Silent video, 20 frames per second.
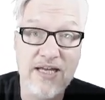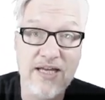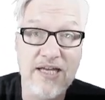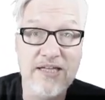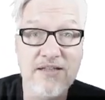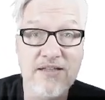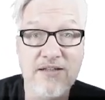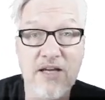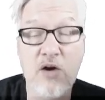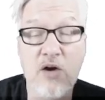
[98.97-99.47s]

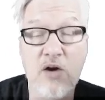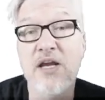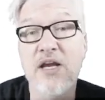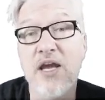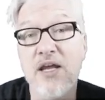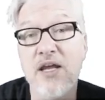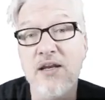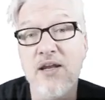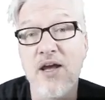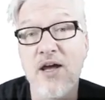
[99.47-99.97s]
And now
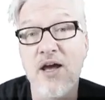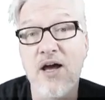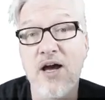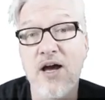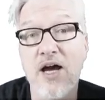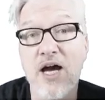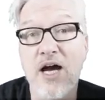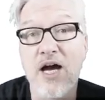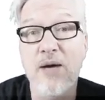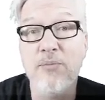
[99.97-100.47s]
again,
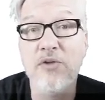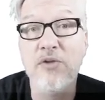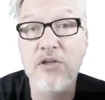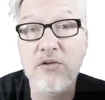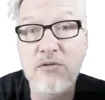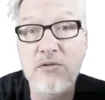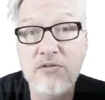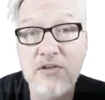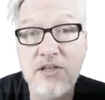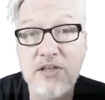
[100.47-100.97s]
I'm
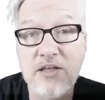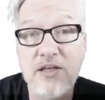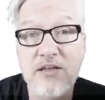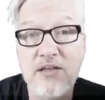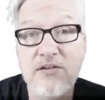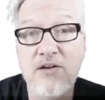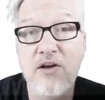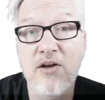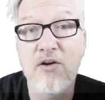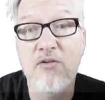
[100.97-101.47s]
using
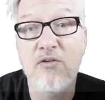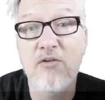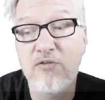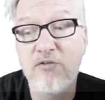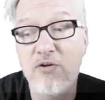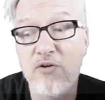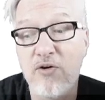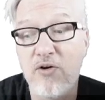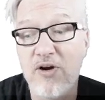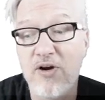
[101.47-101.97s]
it
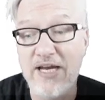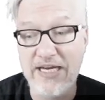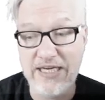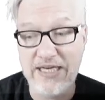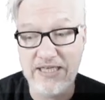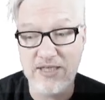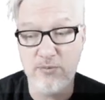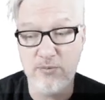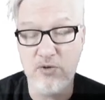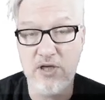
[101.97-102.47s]
for
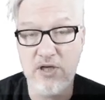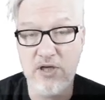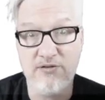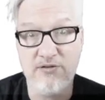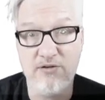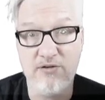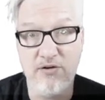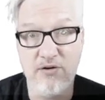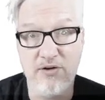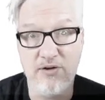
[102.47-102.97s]

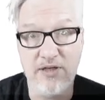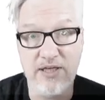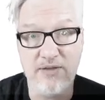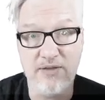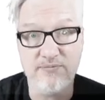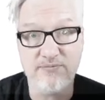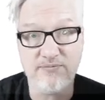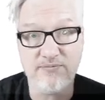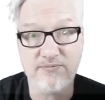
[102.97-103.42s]
AWS learning.